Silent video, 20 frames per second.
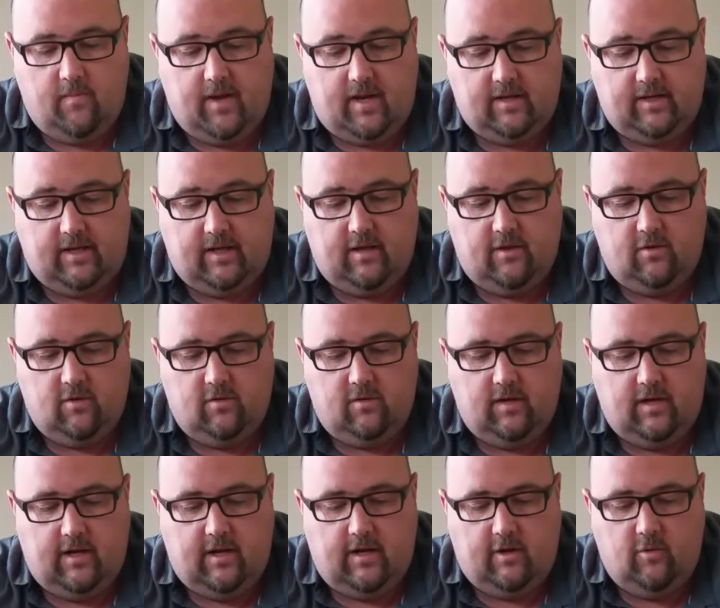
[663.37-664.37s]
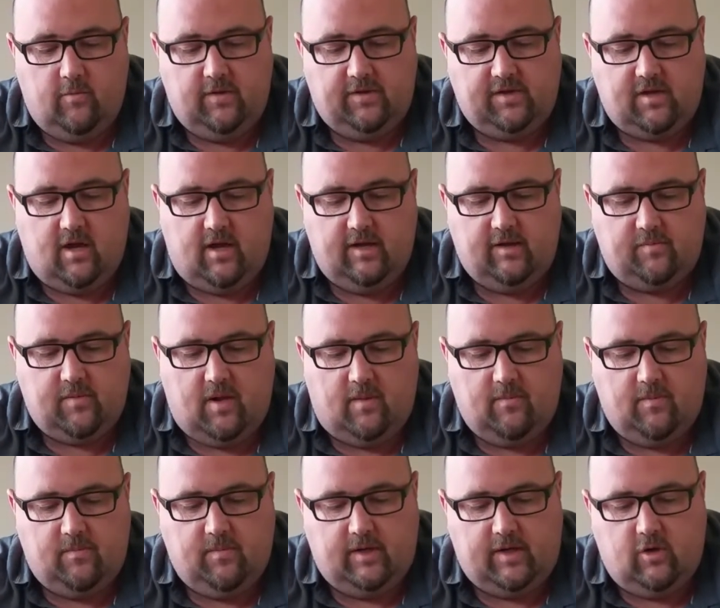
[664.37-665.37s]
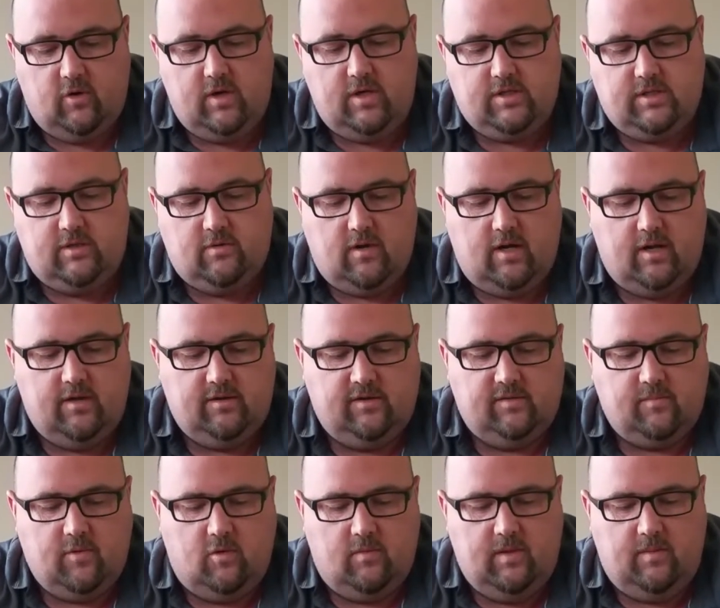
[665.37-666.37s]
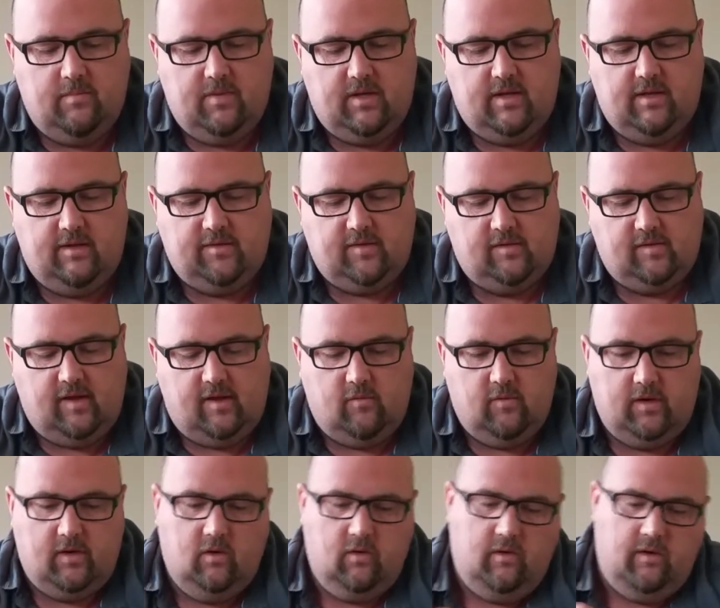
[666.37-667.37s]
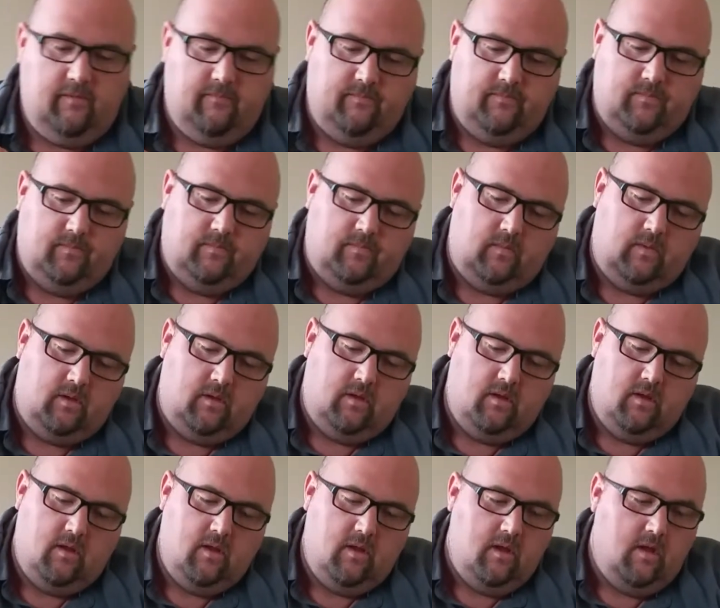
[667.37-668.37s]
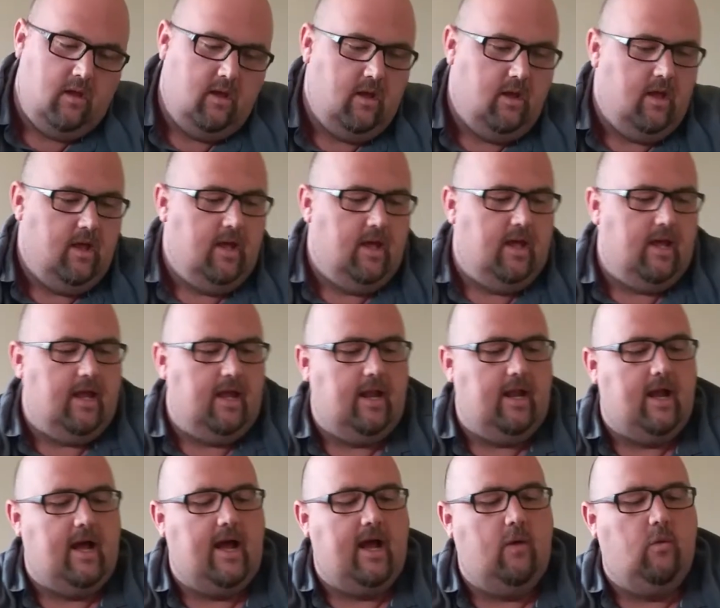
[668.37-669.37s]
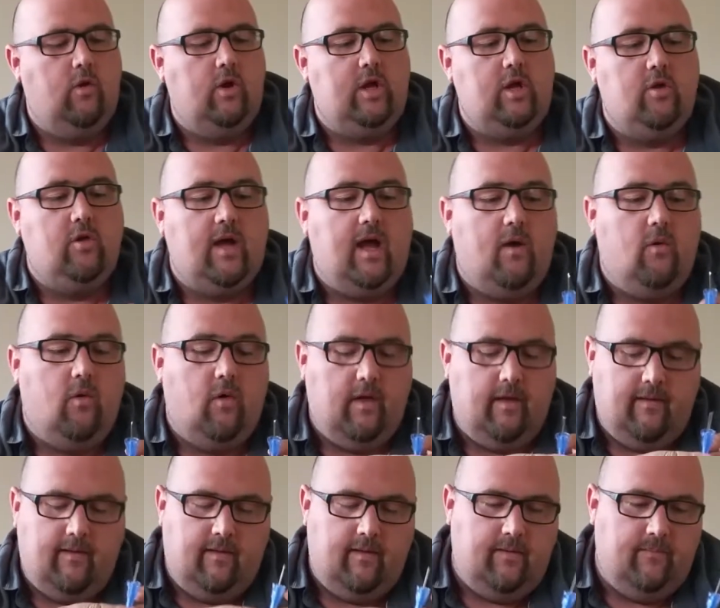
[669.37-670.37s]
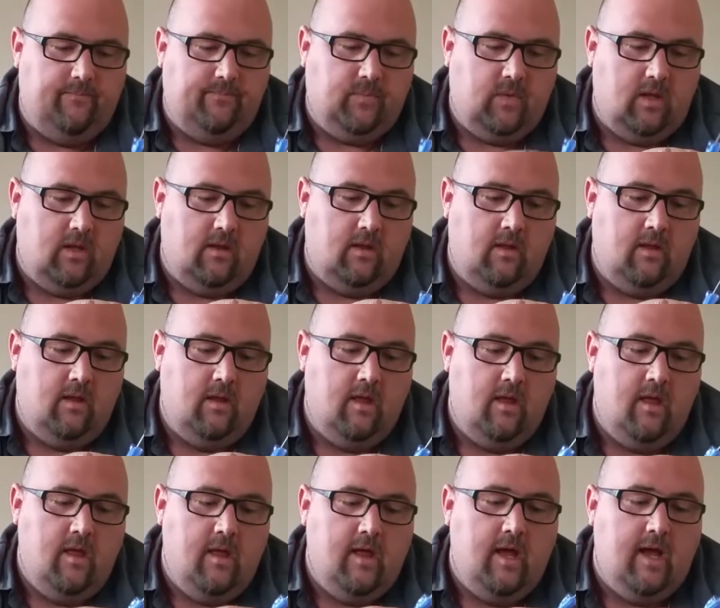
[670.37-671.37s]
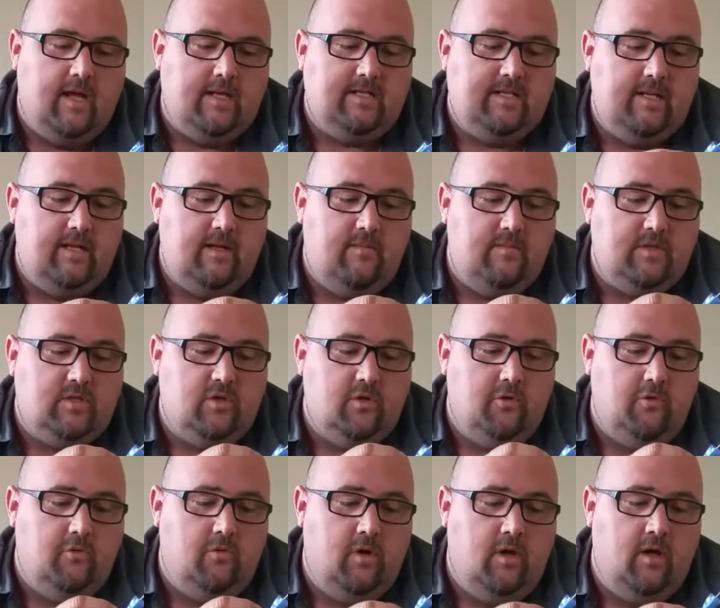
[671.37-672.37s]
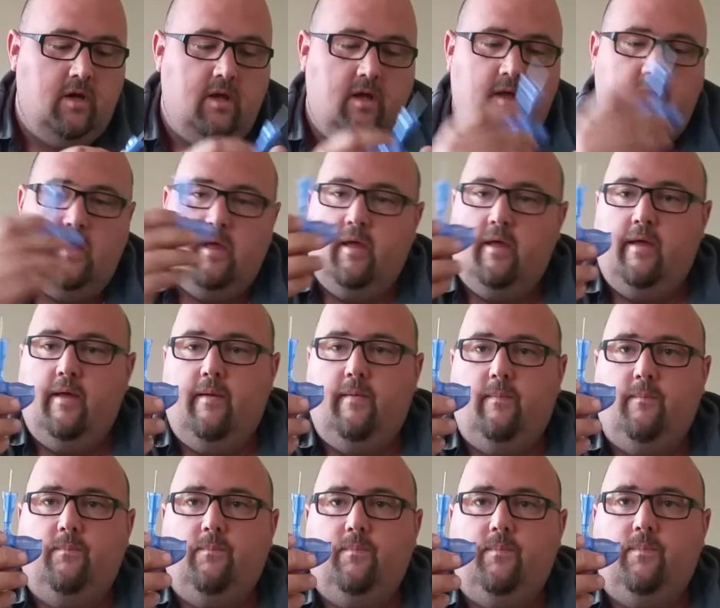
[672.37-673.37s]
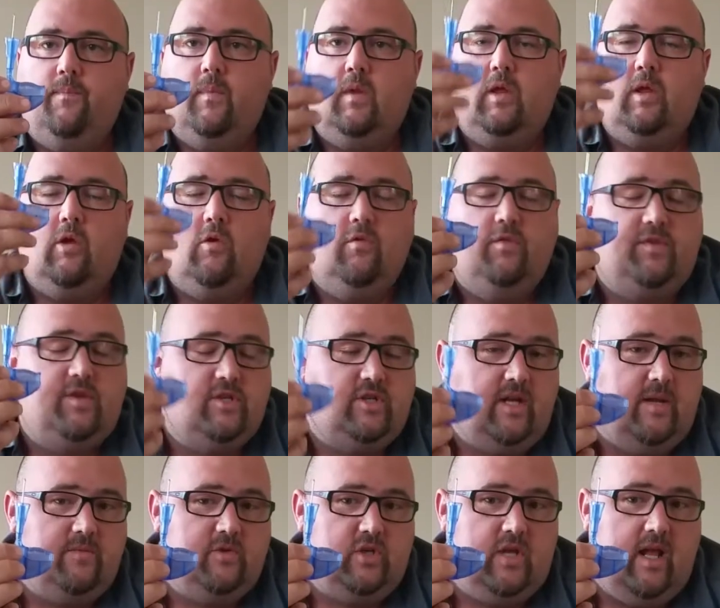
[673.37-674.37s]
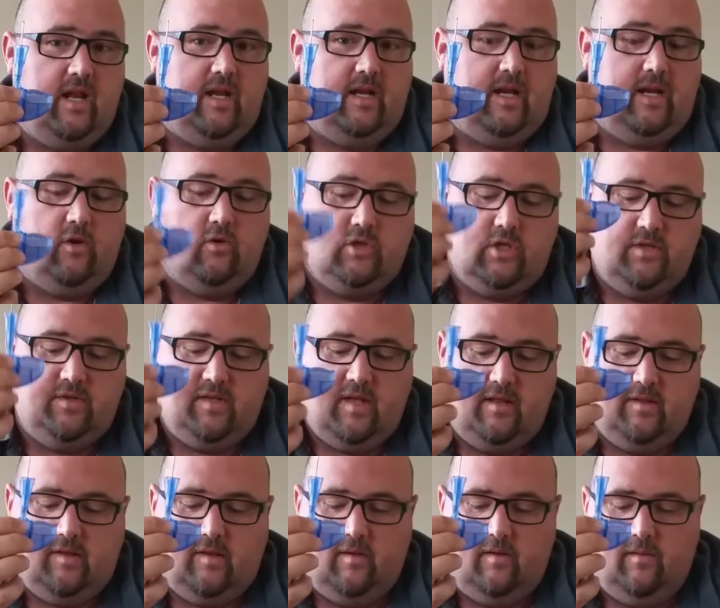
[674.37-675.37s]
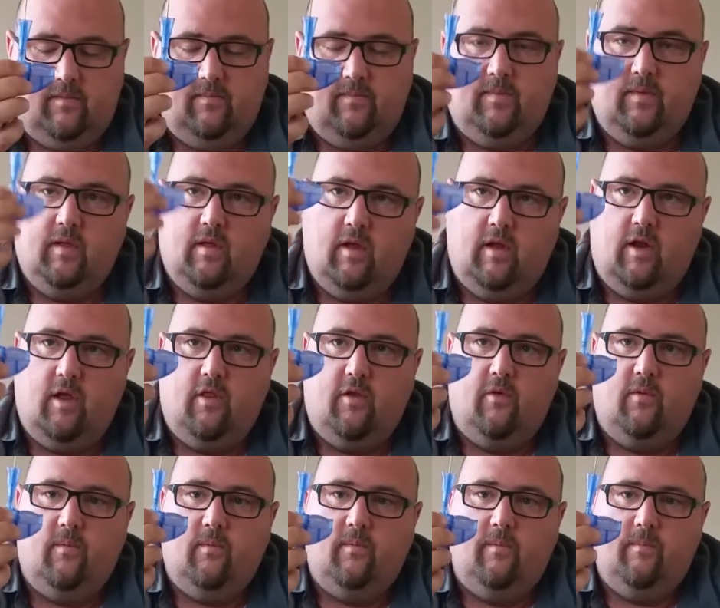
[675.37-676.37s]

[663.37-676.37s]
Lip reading: back together. And I know Miss Connie's probably cringing right at this moment, but this is how we do it. And I will attempt to use the Jamchetti needle just as another